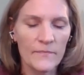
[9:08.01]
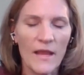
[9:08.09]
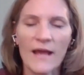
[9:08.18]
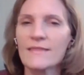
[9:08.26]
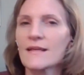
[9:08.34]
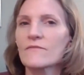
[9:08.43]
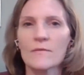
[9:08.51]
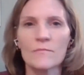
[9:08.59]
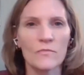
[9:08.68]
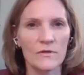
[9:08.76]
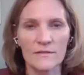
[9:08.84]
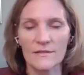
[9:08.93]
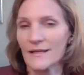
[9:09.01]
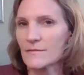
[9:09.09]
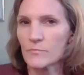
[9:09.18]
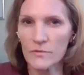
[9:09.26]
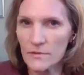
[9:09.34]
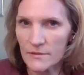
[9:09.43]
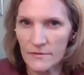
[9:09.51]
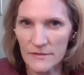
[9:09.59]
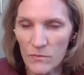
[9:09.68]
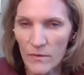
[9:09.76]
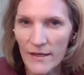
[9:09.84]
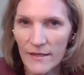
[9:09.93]
I think of them more like the Boogaloo
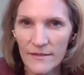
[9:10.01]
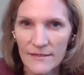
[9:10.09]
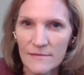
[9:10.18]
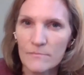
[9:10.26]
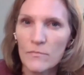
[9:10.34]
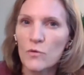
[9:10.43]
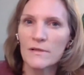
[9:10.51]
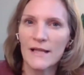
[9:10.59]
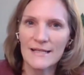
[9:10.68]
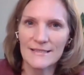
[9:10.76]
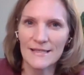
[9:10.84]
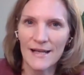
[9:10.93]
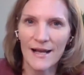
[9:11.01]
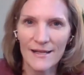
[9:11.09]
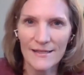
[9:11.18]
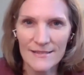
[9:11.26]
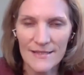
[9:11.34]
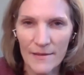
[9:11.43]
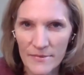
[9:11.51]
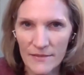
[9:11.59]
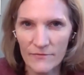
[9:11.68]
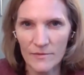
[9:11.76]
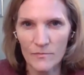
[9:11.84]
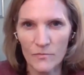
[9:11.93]
as well, as a mobilizing concept,
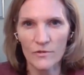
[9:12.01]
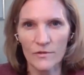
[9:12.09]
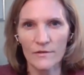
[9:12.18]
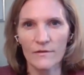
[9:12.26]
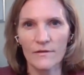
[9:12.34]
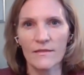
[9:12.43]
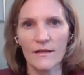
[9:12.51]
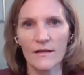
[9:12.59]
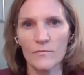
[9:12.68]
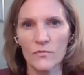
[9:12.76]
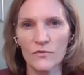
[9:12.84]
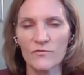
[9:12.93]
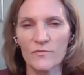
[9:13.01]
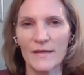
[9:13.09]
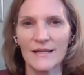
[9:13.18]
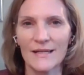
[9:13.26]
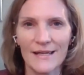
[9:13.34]
even more than a movement.